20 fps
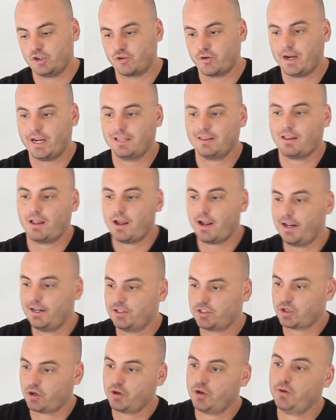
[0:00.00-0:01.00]
drain line.
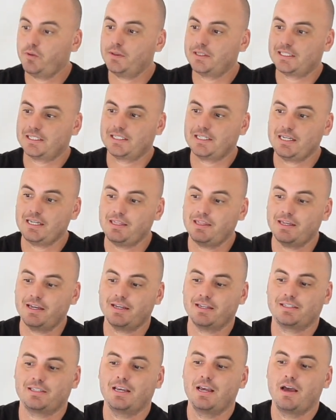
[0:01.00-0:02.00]
So you would see
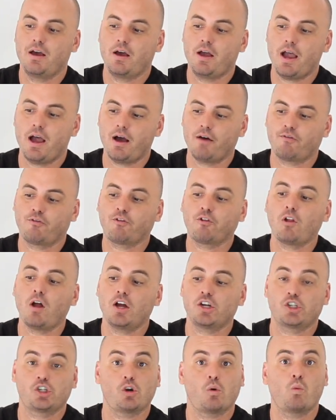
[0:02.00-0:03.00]
this
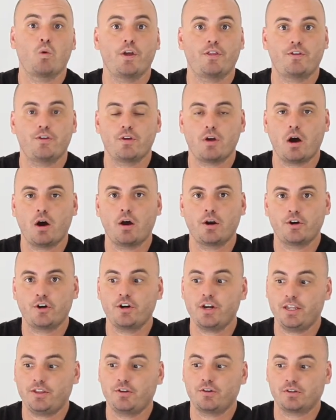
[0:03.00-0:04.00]
flush with
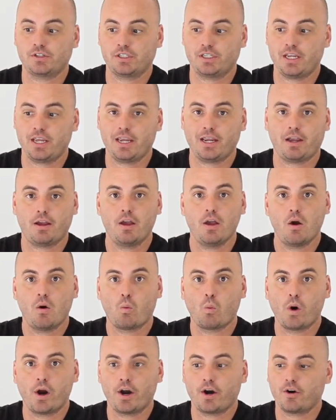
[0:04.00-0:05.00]
underneath your sink
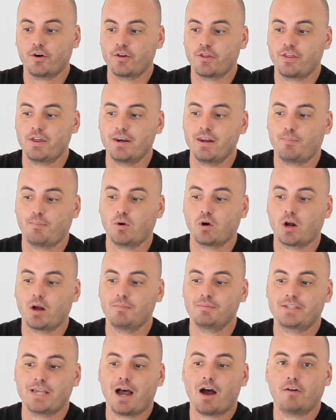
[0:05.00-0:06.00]
where the nipple
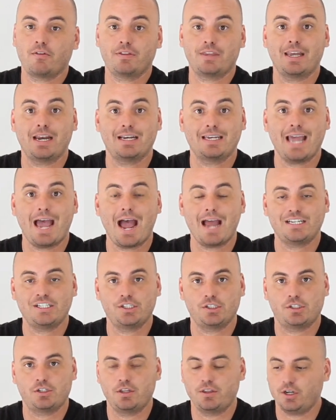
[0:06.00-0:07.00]
comes out that
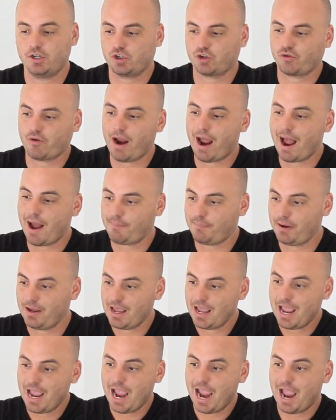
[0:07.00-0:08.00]
attaches to the trap.
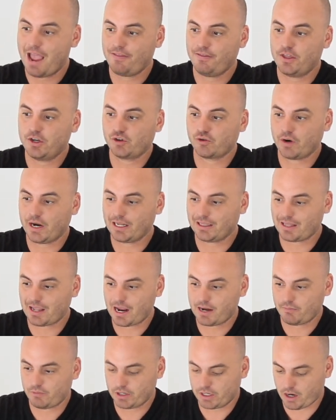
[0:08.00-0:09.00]
And the drain
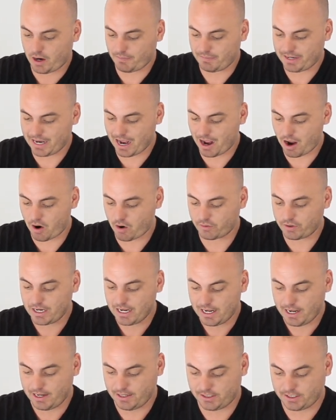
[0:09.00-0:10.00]
line would come down
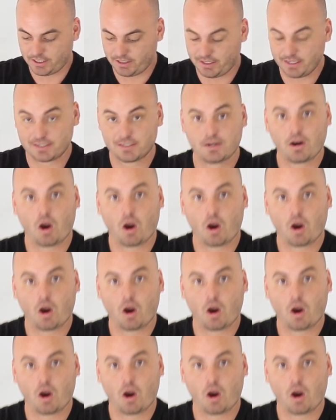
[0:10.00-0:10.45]
into this